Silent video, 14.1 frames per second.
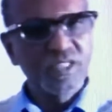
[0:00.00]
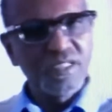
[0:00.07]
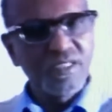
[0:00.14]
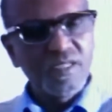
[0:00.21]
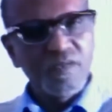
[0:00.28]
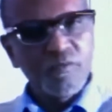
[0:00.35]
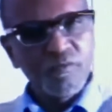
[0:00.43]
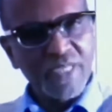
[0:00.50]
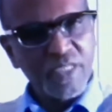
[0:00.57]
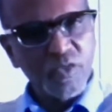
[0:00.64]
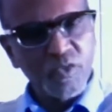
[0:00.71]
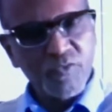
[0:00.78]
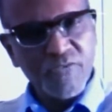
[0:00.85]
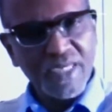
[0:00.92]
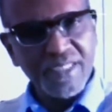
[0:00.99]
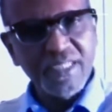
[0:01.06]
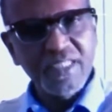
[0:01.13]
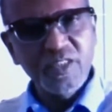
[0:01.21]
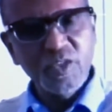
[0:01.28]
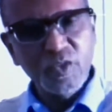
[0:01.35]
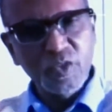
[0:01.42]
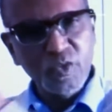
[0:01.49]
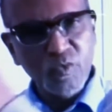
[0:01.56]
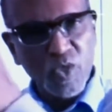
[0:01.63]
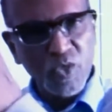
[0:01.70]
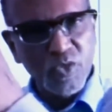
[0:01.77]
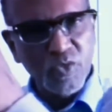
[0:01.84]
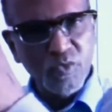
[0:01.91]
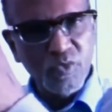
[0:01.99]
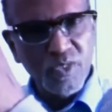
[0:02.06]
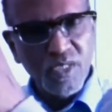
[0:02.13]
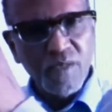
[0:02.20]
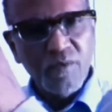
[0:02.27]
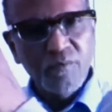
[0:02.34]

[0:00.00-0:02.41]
the very good findings, you want to